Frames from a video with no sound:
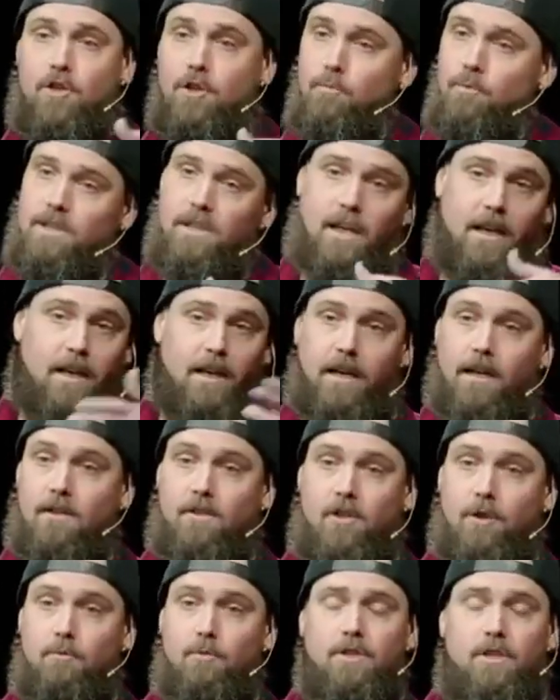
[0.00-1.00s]
She was
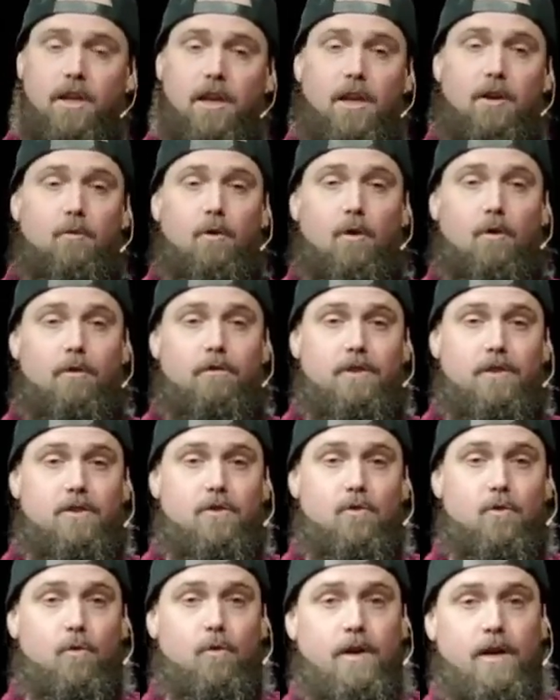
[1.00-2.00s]
a hero
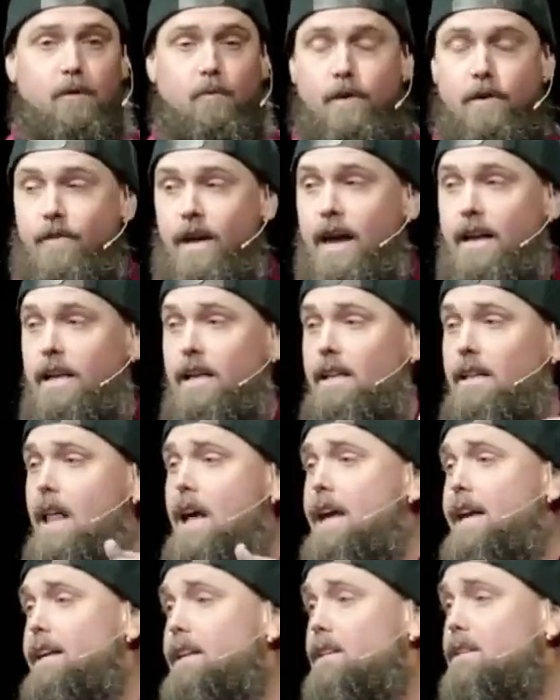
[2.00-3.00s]
of the story. We've had
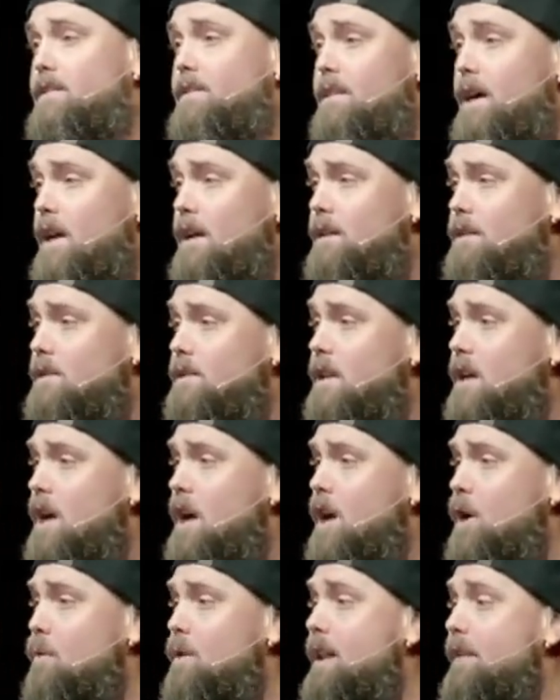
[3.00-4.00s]
Eli and his sons.